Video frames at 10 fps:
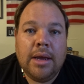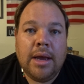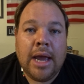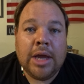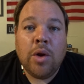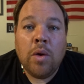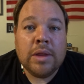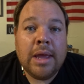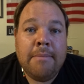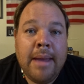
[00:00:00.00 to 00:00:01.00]
I can
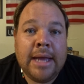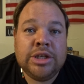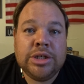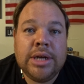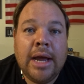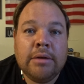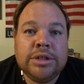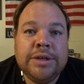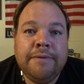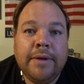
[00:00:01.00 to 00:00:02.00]
only imagine how
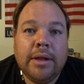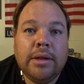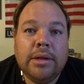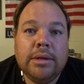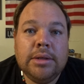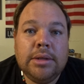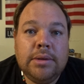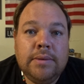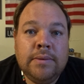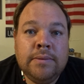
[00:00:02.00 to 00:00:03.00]
she felt.
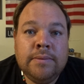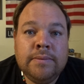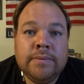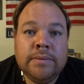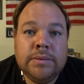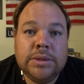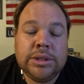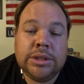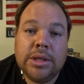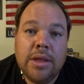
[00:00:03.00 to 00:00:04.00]

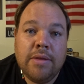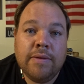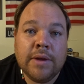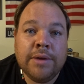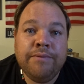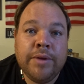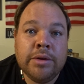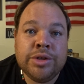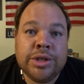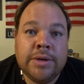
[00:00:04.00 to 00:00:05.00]
Just the
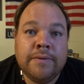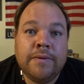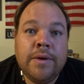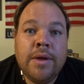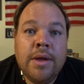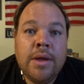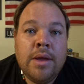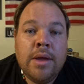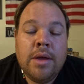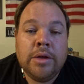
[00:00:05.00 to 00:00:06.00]
confusion of
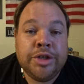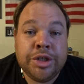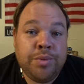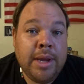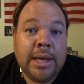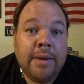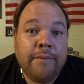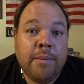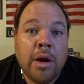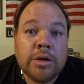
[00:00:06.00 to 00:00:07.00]
just waking up
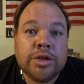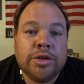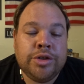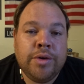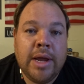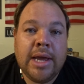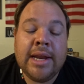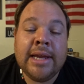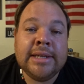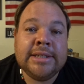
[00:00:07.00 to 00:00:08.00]
from heart surgery and
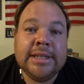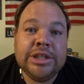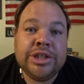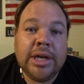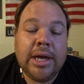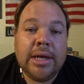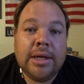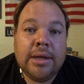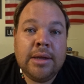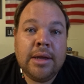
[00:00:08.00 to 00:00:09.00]
anesthesia,
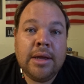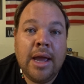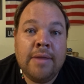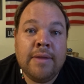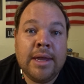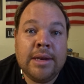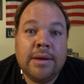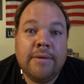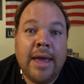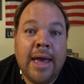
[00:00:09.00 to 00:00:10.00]
and then
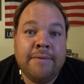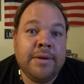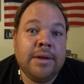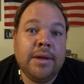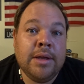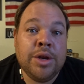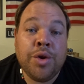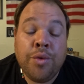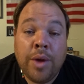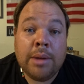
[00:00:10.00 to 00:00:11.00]
having an
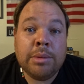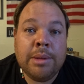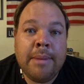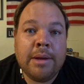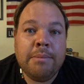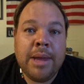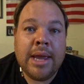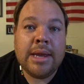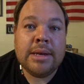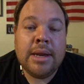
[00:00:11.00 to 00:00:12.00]
incredible amount of
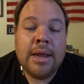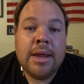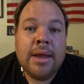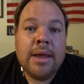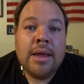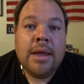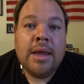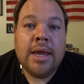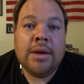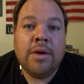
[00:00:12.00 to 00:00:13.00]
pain
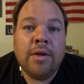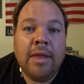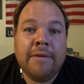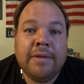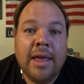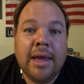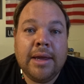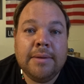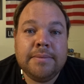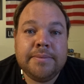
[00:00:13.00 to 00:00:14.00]
in her left leg,